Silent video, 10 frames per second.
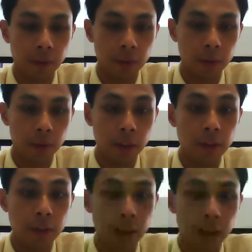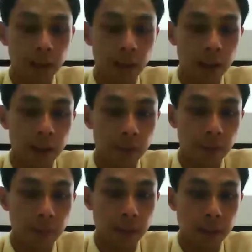to reduce the
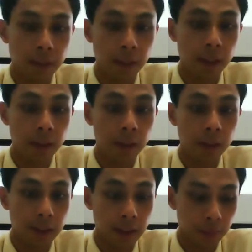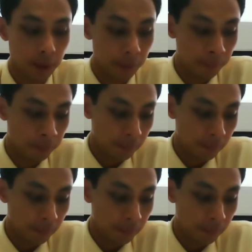inflammation in eczema.